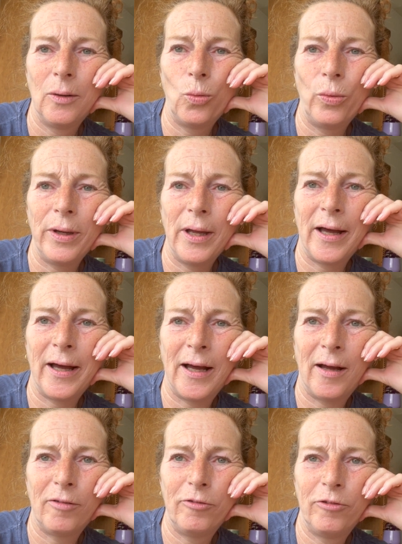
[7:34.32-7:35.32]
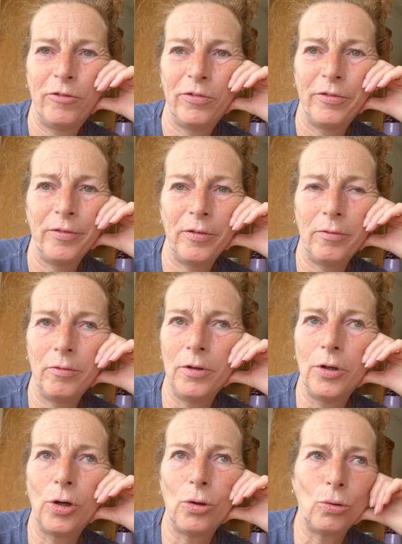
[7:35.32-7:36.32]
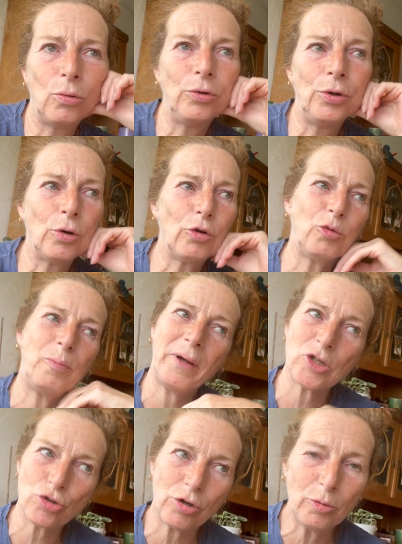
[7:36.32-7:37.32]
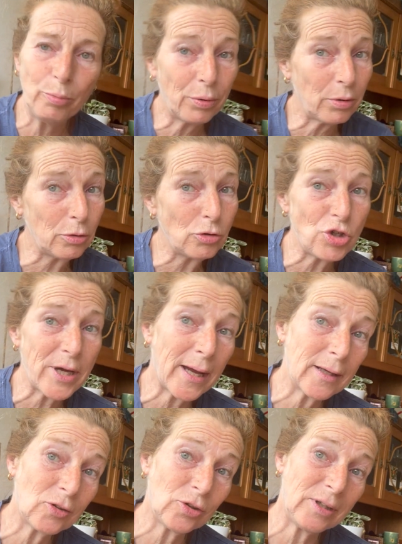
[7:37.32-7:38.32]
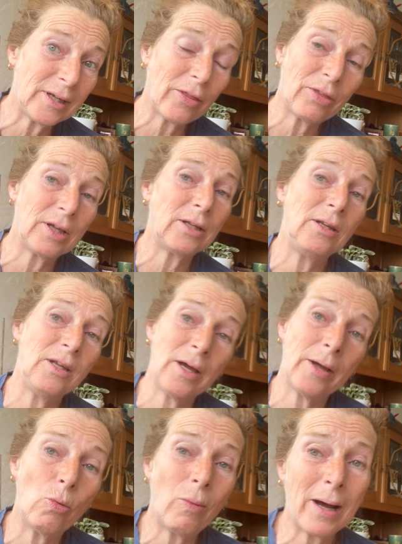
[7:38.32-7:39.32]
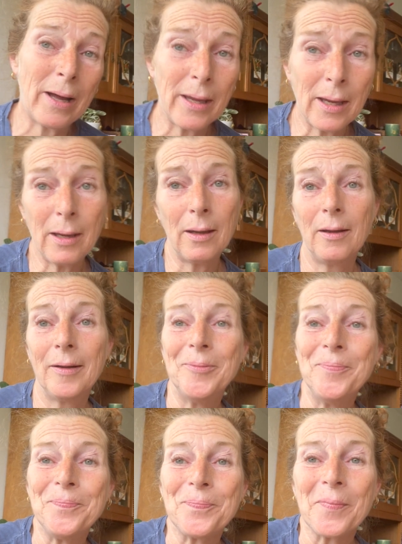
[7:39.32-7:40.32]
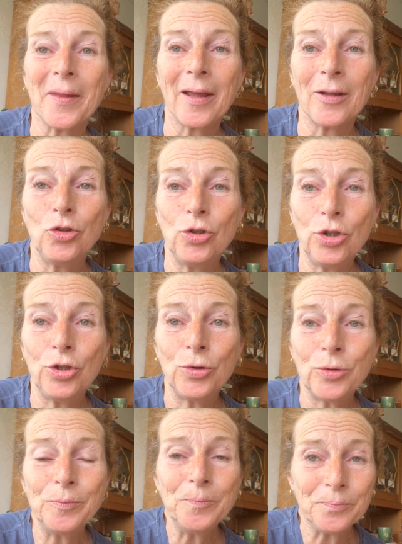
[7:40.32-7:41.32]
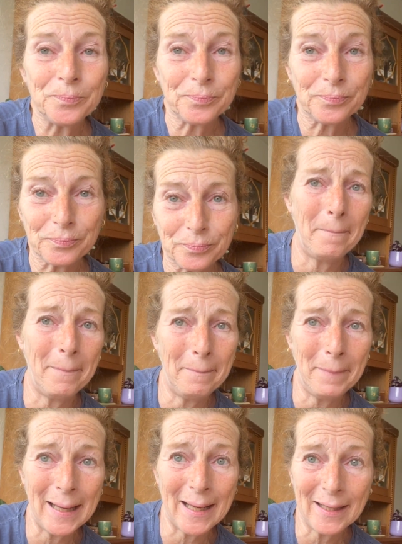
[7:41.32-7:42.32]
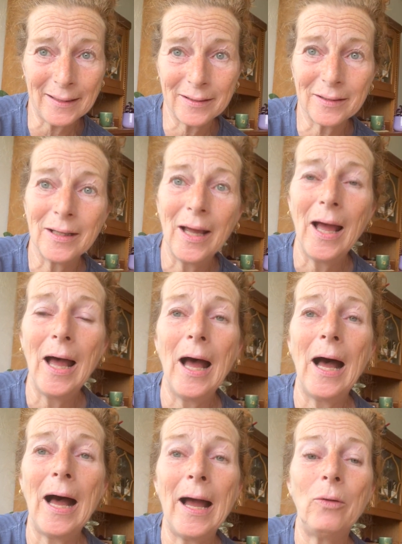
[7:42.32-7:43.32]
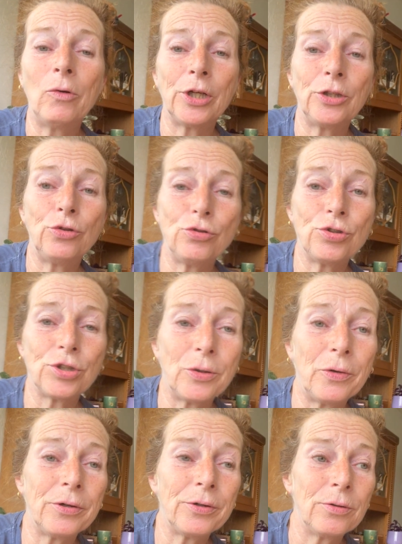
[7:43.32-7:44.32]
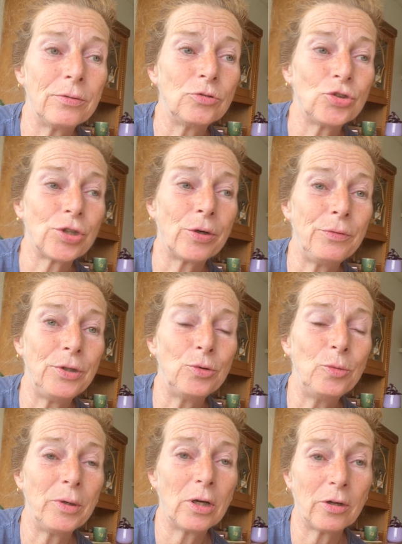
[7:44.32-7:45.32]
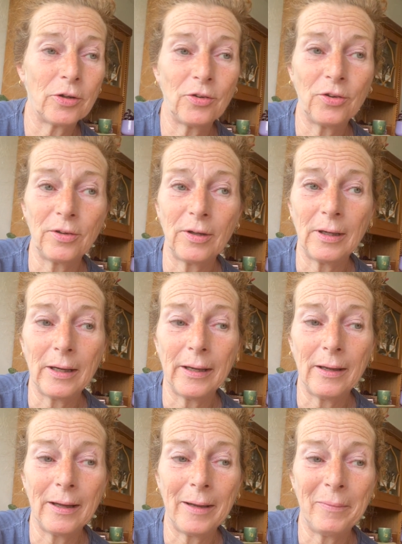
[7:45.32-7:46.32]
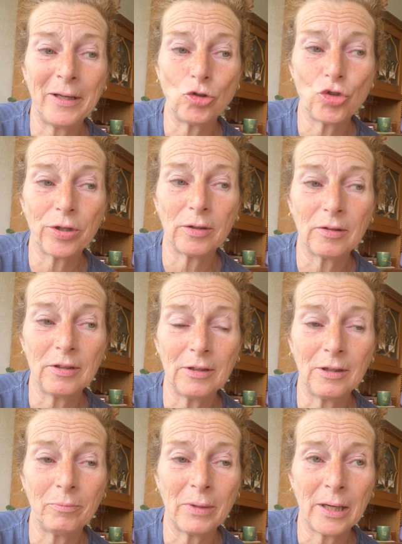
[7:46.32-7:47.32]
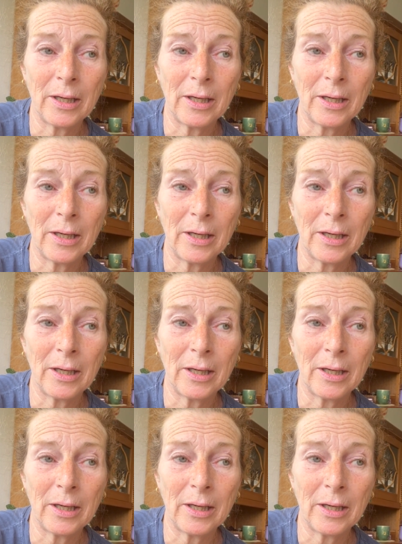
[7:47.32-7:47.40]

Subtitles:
we have no special project, nothing DIY to do, but I wanted to show you, because I mentioned in